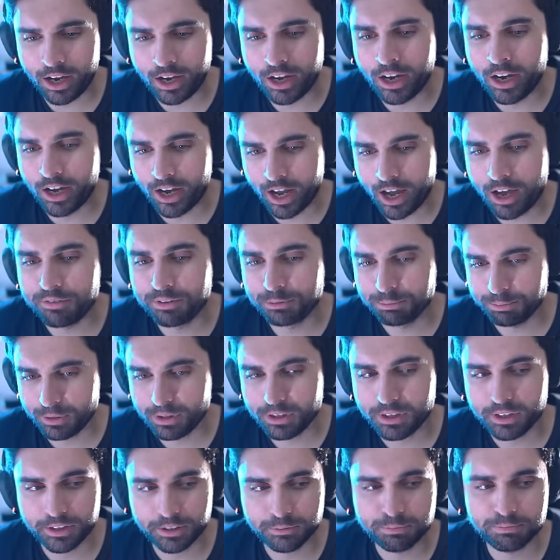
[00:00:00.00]
I, I, haven't
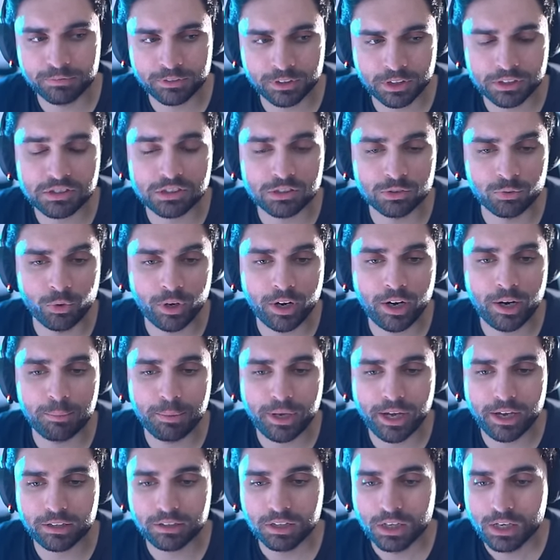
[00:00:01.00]
played it. This is where I'm
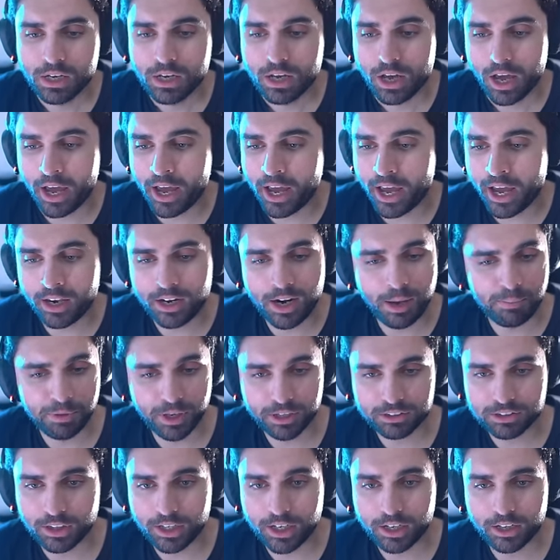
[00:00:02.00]
at, and, and, I'm
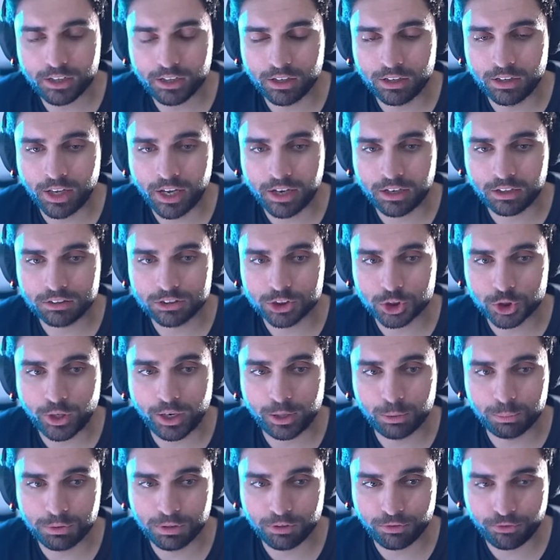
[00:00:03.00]
not gonna like
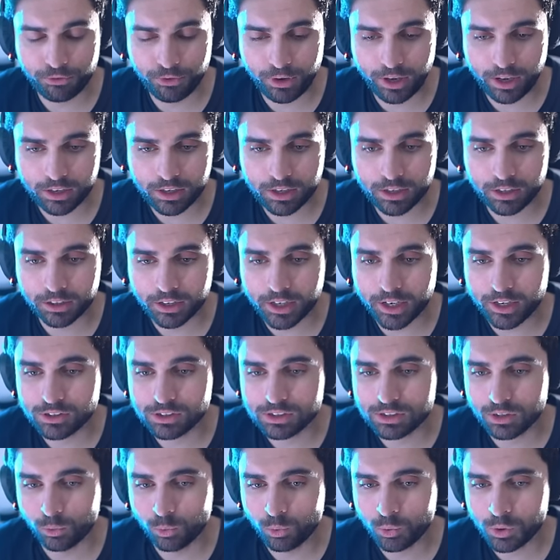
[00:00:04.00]
try to be fake here,
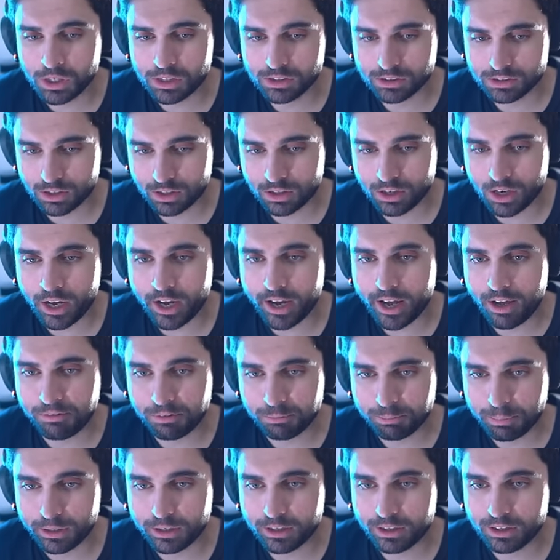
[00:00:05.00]
guys. The reason I
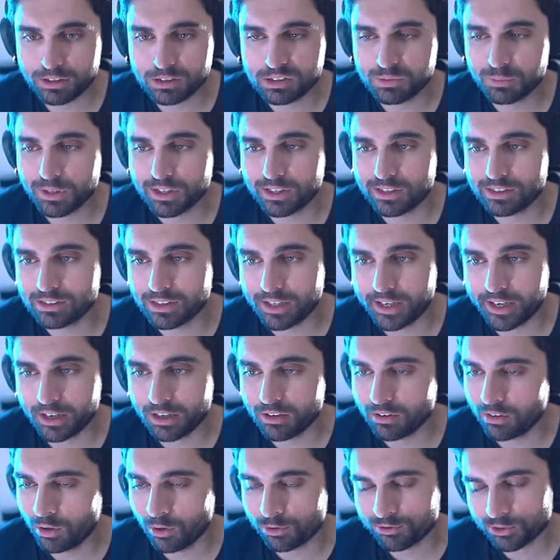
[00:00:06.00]
haven't played it is because,
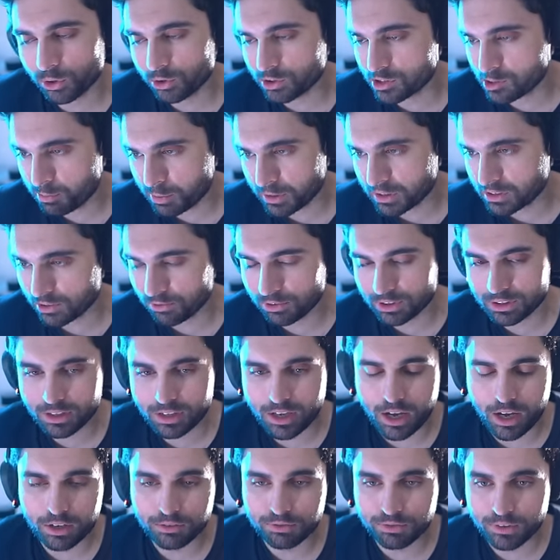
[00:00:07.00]
like, of course, busy with
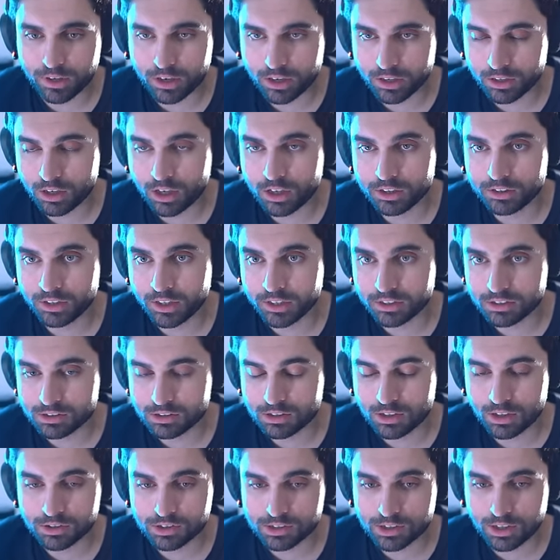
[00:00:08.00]
life. I uh, got like
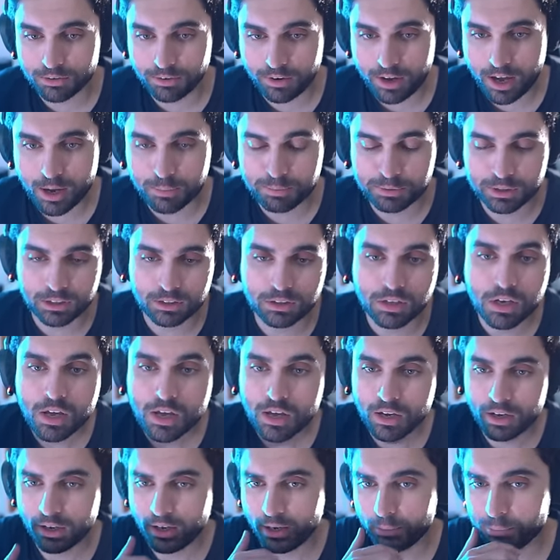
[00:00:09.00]
stuff happening
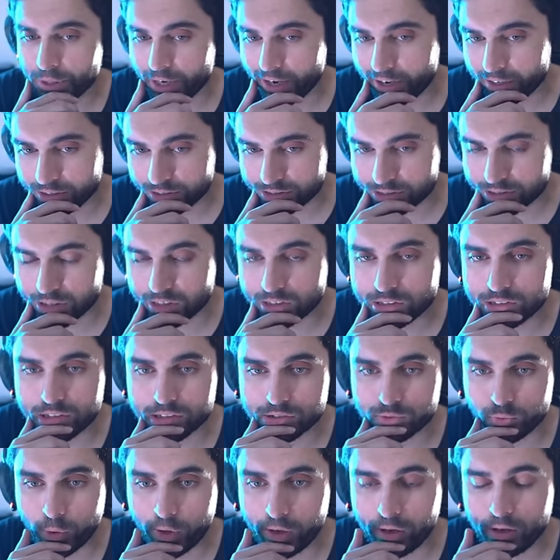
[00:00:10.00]
uh, behind the scenes
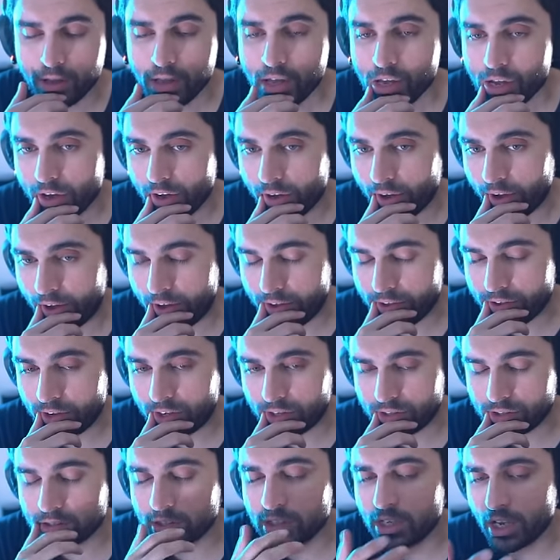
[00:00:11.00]
as well. Uh,
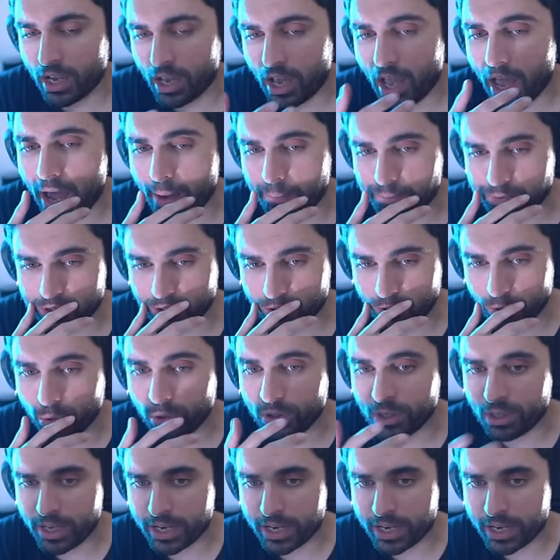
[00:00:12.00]
yeah, absolutely.